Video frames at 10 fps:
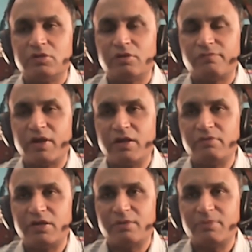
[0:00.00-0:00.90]
Your friend
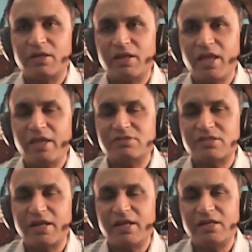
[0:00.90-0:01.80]
will come and tell you, hey, you
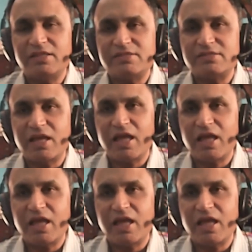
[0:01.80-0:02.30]
studied this,